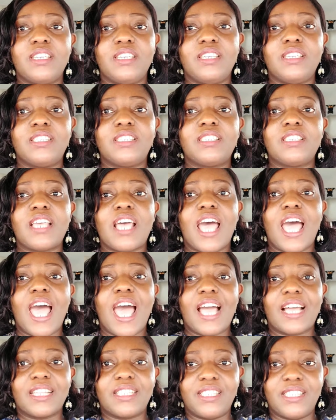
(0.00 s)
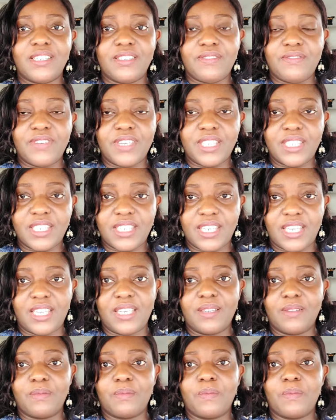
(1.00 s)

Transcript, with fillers: its activity.